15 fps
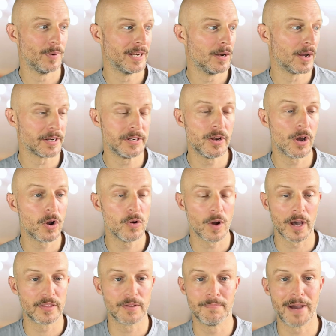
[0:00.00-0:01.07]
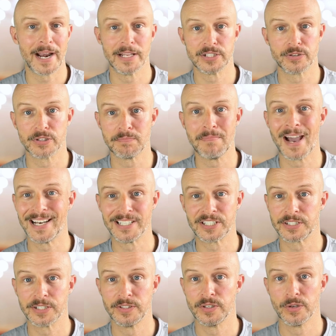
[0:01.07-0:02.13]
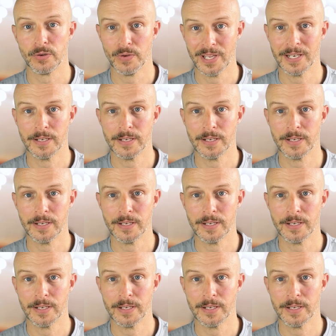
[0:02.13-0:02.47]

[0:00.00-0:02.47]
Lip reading: like no other manager has managed to do in the